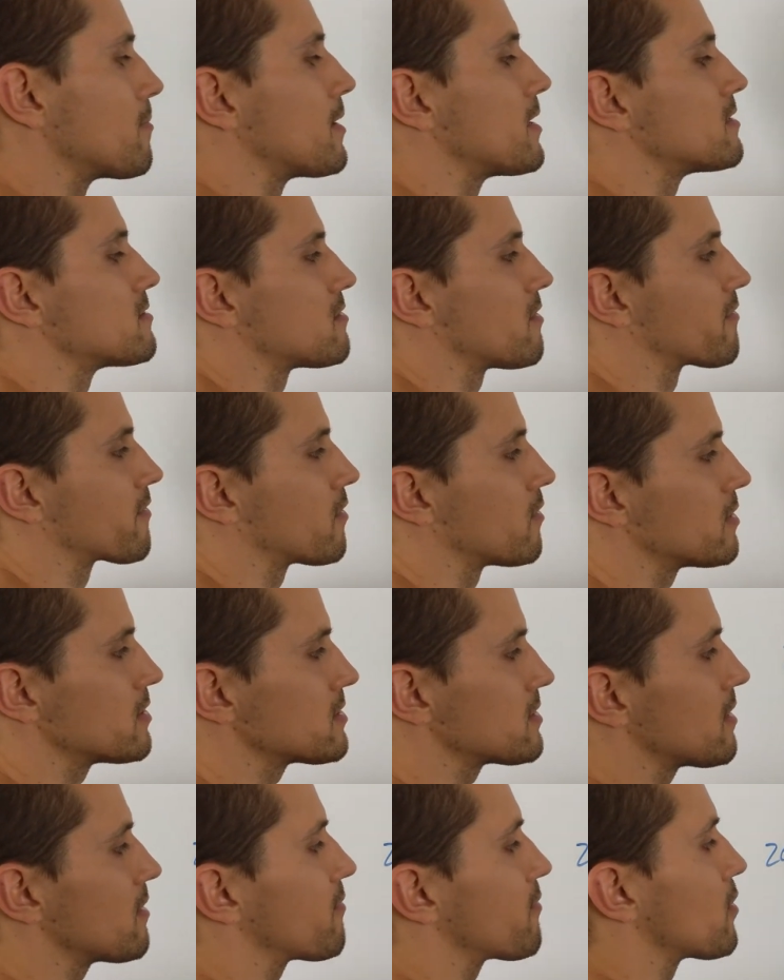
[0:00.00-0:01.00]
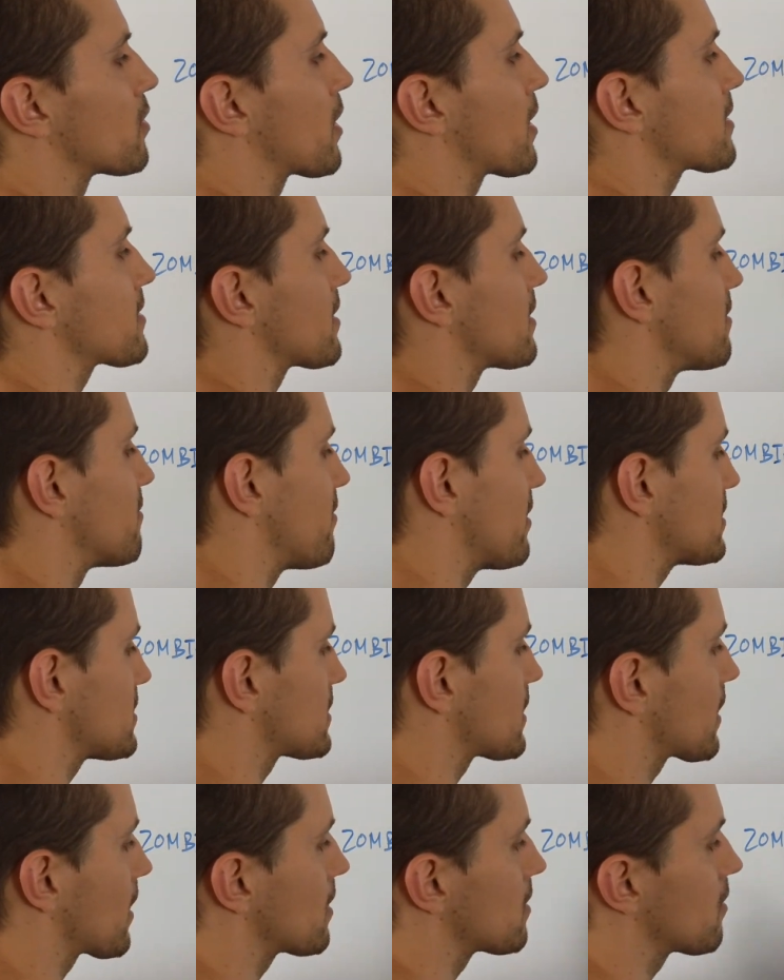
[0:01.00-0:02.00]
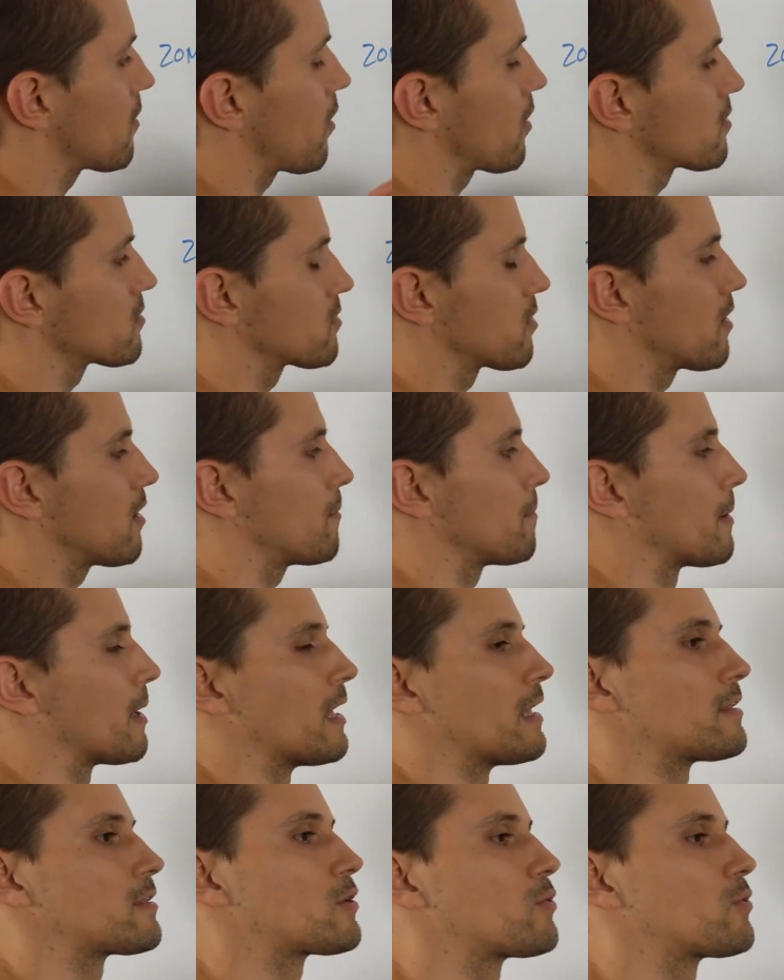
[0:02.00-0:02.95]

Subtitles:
means, of course, if you're not investing in the long term,